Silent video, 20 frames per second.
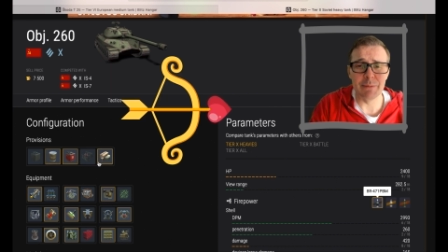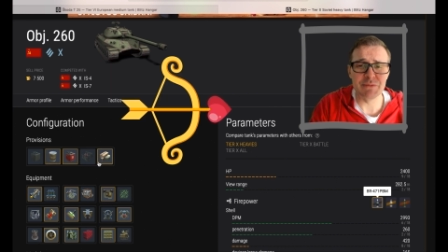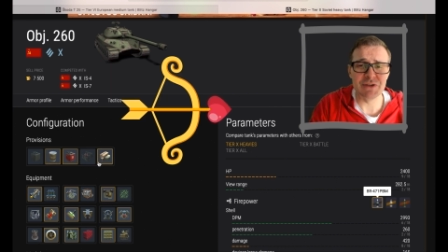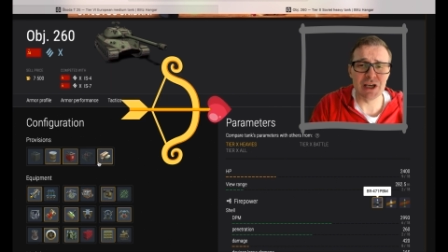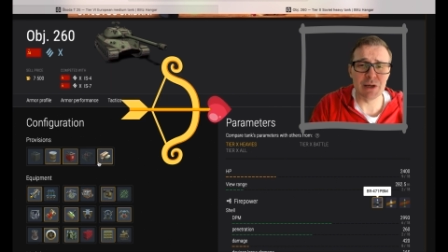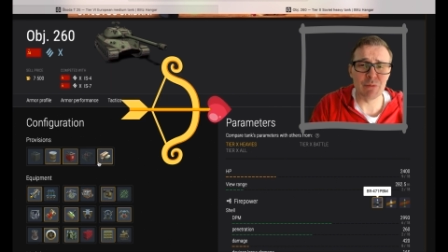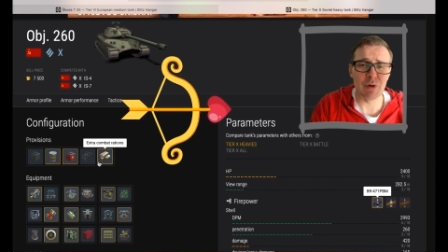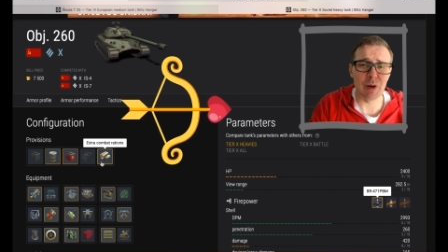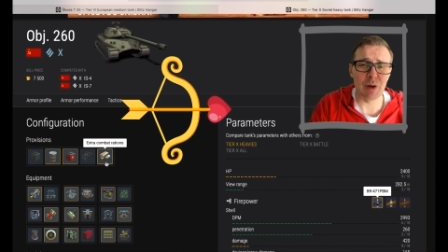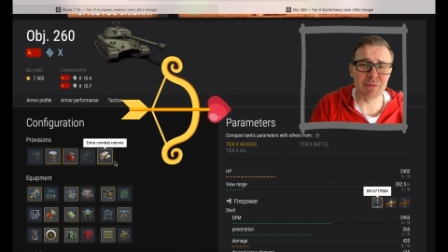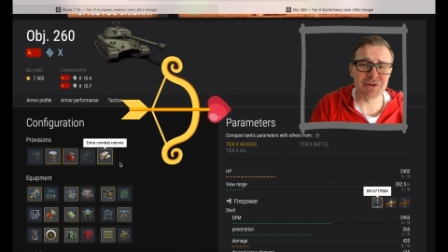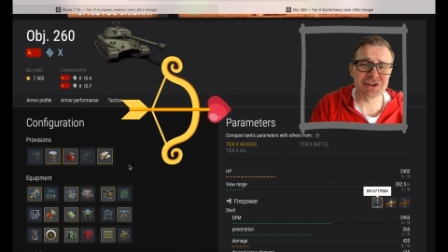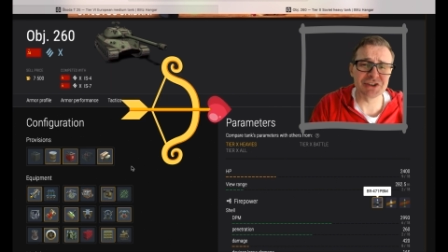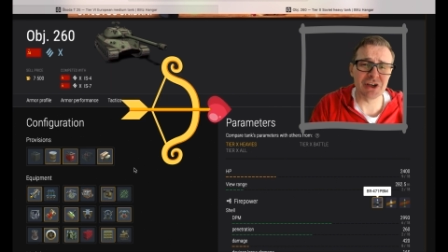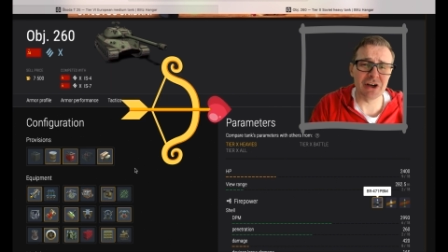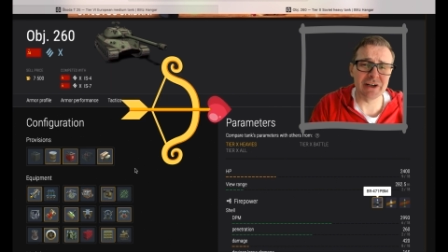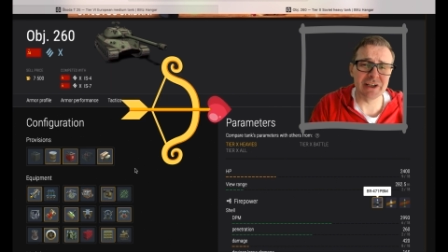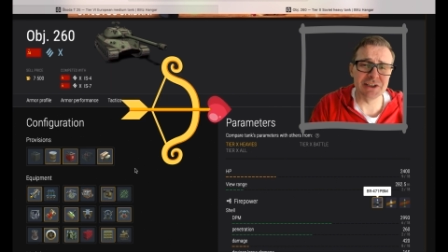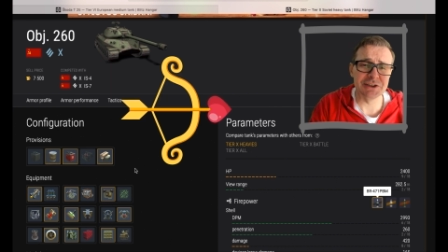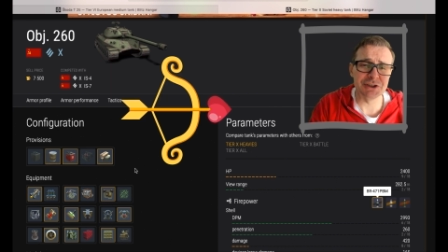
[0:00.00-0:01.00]
Tim Robbins
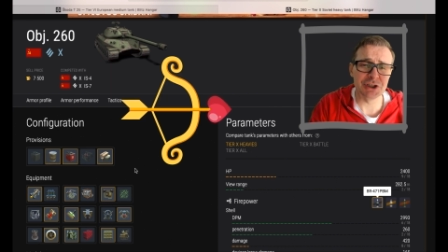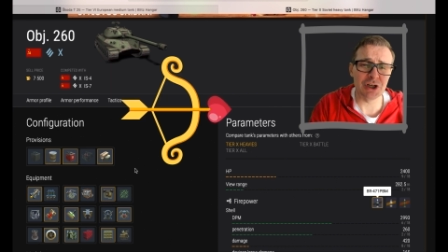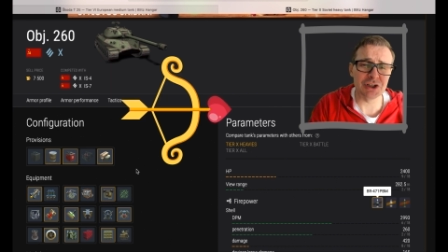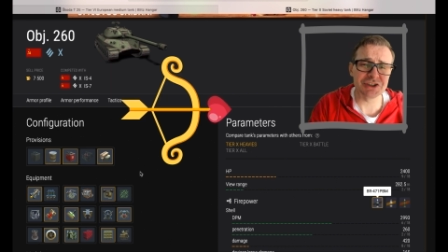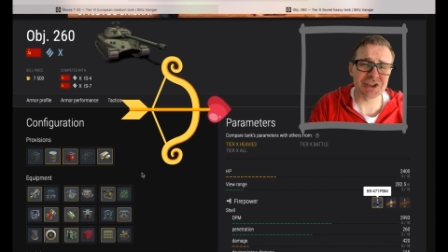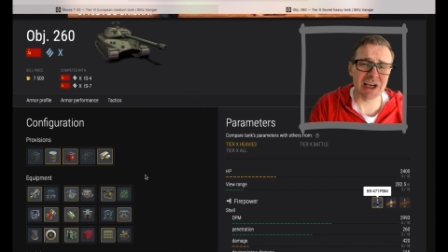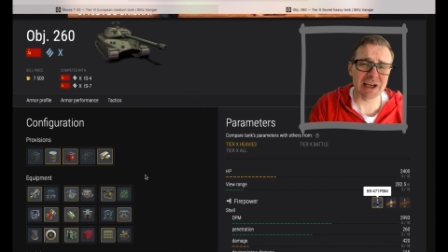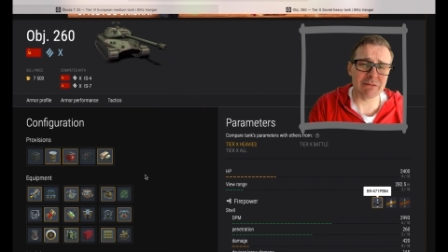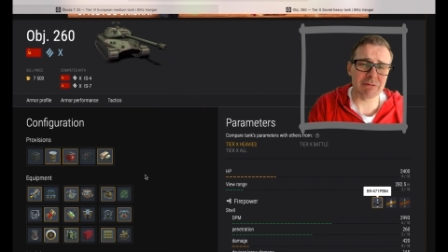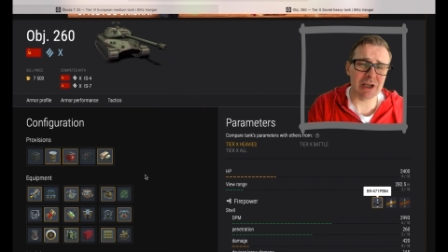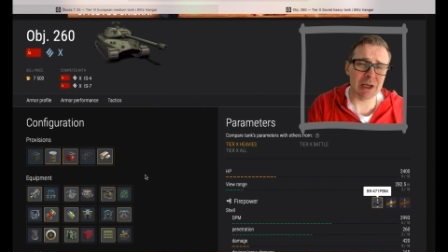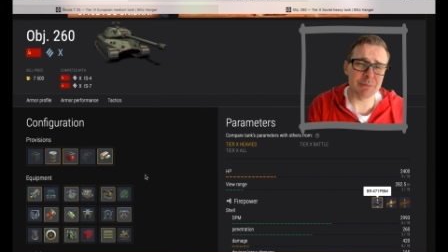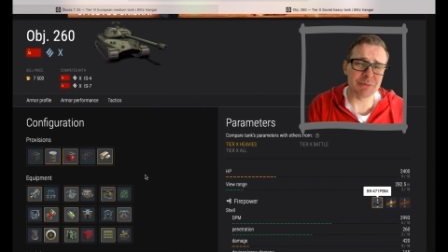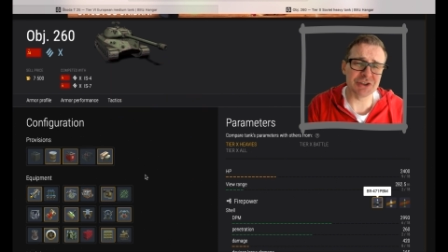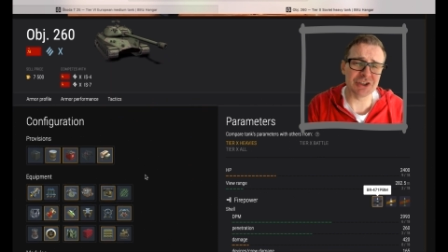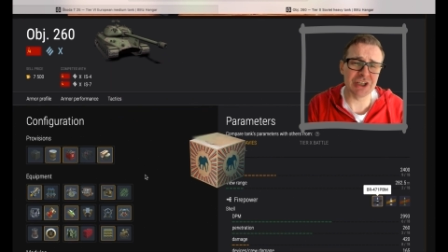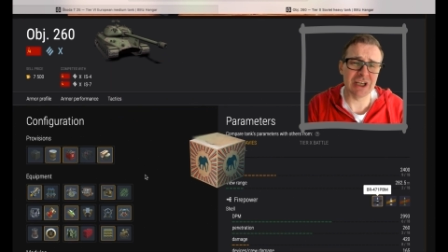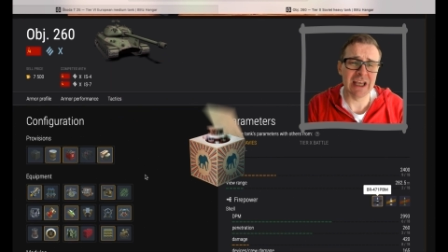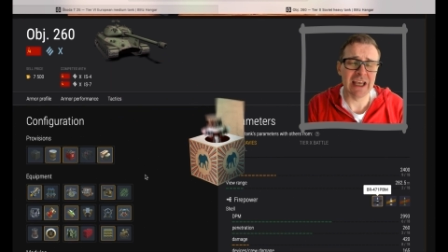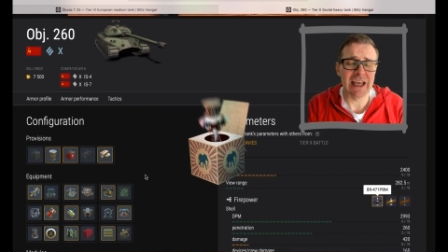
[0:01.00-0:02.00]
got it in Shawshank
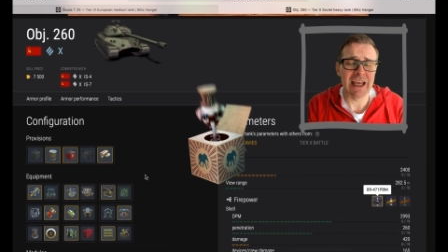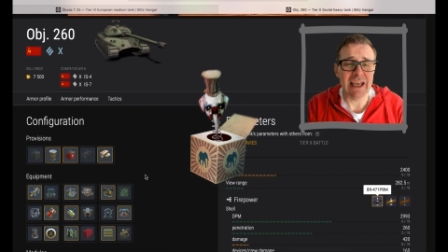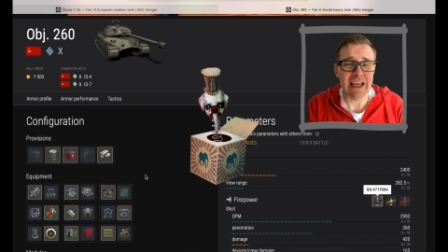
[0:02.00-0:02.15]
Redemption